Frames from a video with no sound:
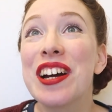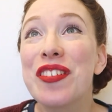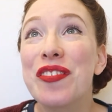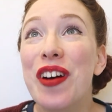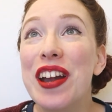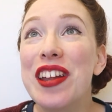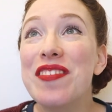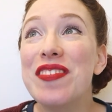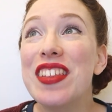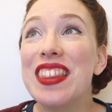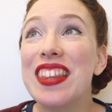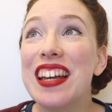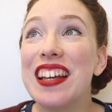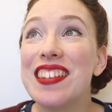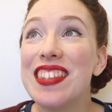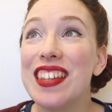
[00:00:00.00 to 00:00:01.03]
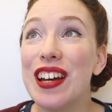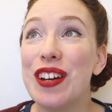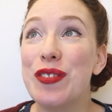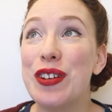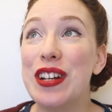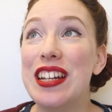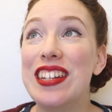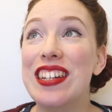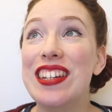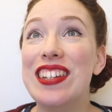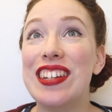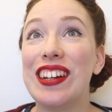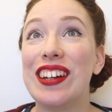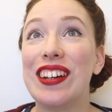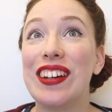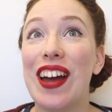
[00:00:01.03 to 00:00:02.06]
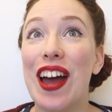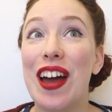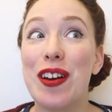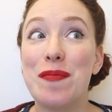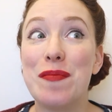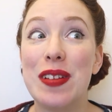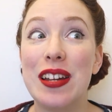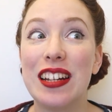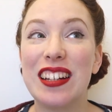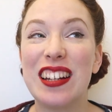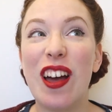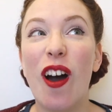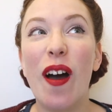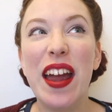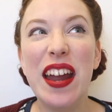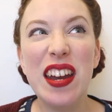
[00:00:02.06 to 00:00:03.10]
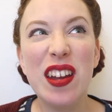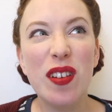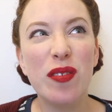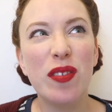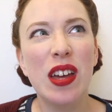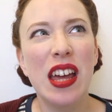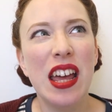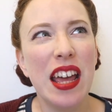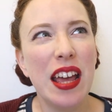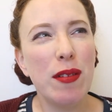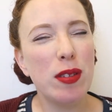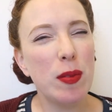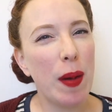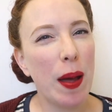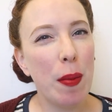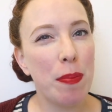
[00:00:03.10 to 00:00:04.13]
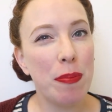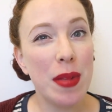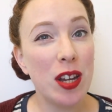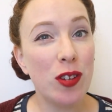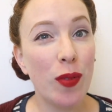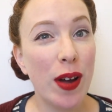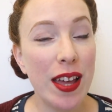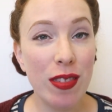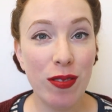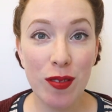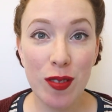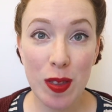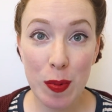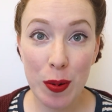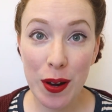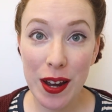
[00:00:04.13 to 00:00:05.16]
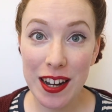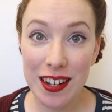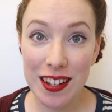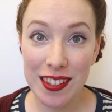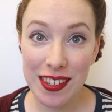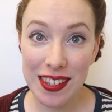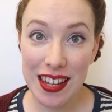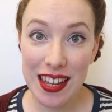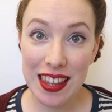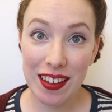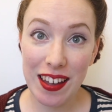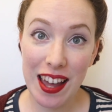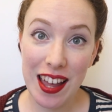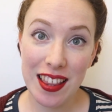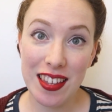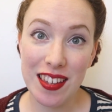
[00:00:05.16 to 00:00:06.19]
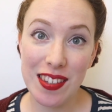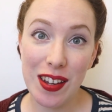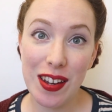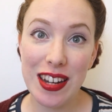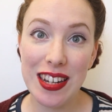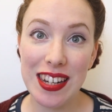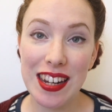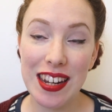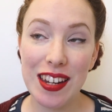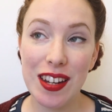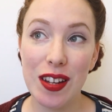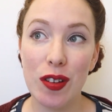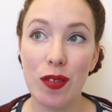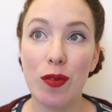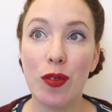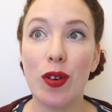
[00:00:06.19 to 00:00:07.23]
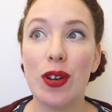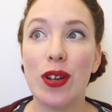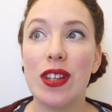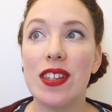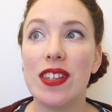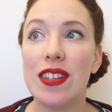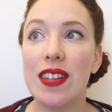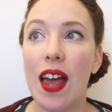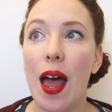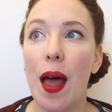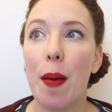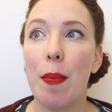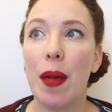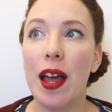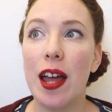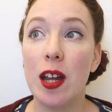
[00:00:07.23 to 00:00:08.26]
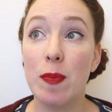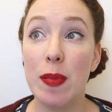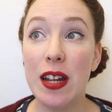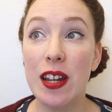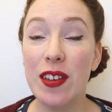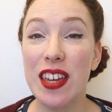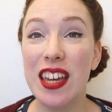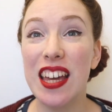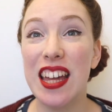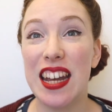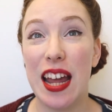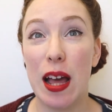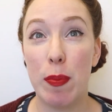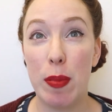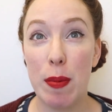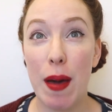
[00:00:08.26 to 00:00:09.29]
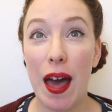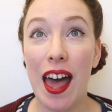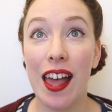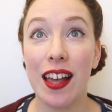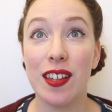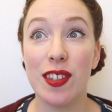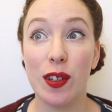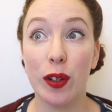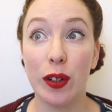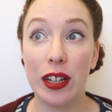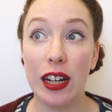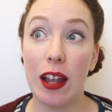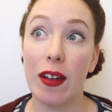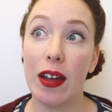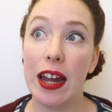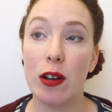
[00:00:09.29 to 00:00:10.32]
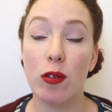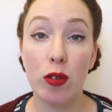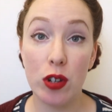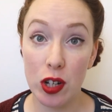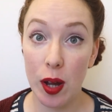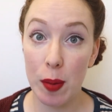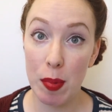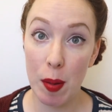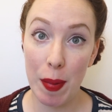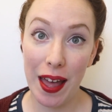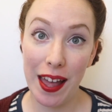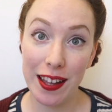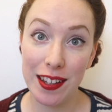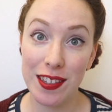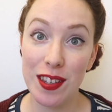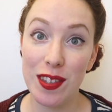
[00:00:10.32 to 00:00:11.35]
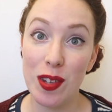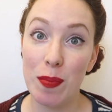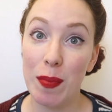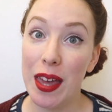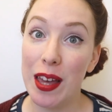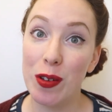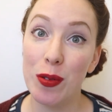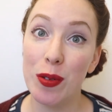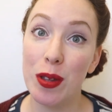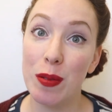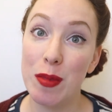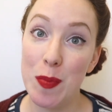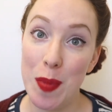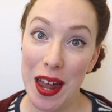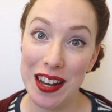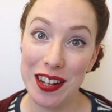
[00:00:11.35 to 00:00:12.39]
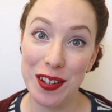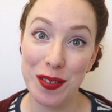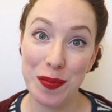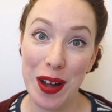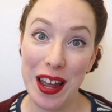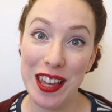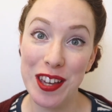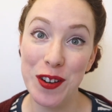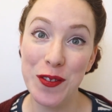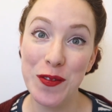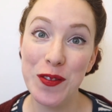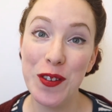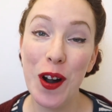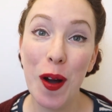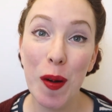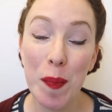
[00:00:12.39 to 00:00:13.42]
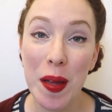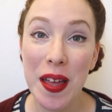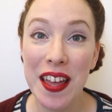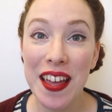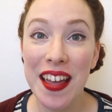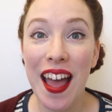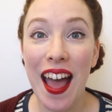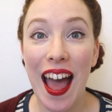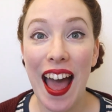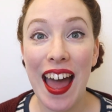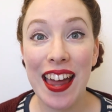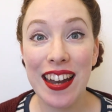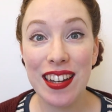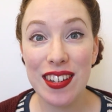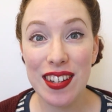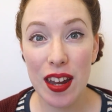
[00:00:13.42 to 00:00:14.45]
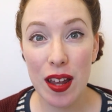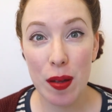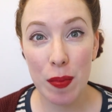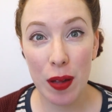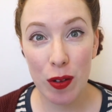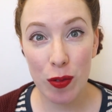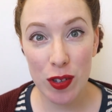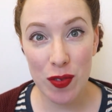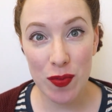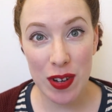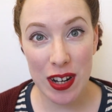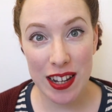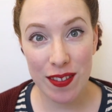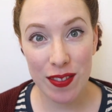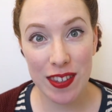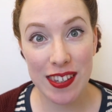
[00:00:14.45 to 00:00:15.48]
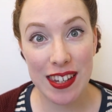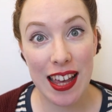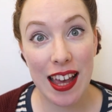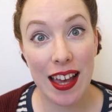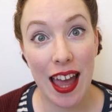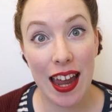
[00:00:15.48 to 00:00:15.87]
One of the things that I wanted to do, it was about midway through the pregnancy that I had this idea, was I had been looking at nappy bags online, or diaper bags as you may call them depending on where you're from, and I wasn't really seeing